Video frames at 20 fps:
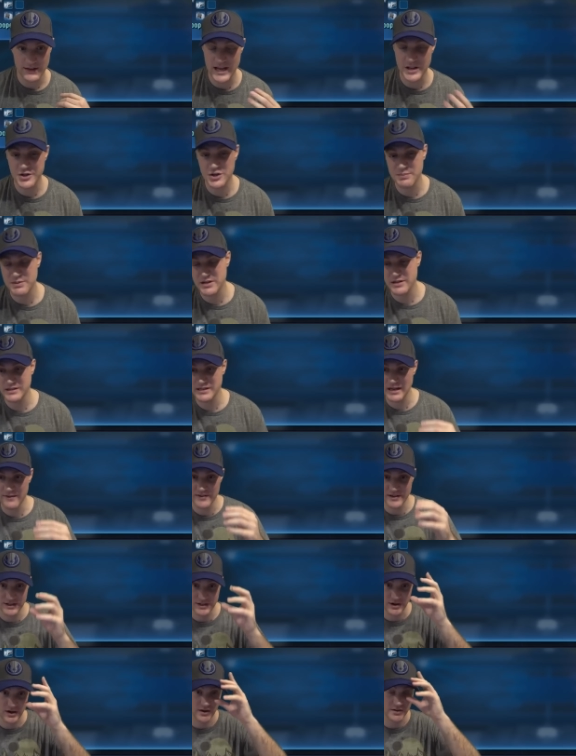Death Troopers at
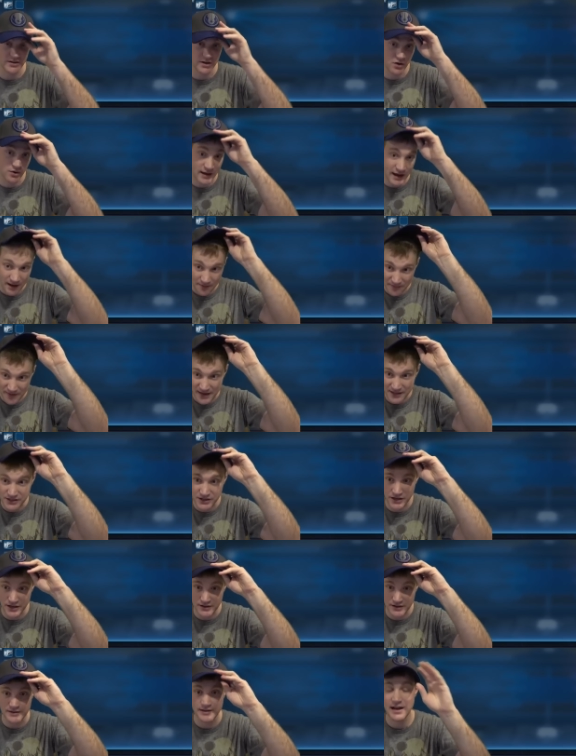seven stars. Okay, that's
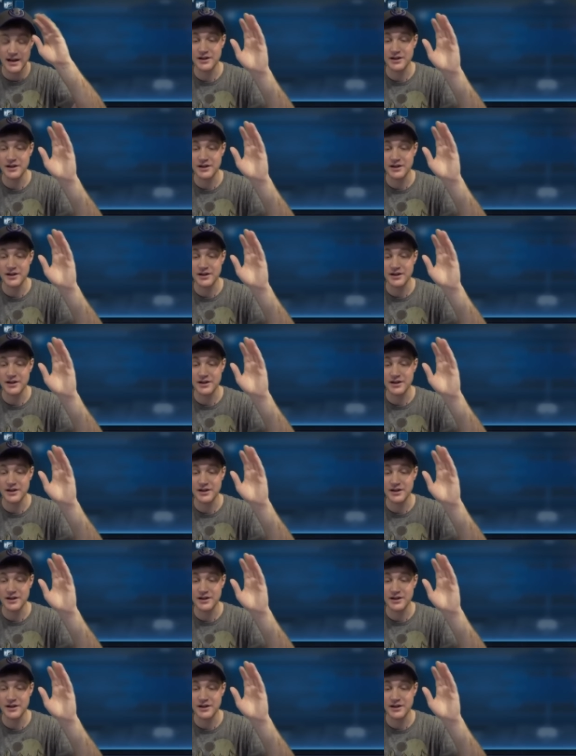good.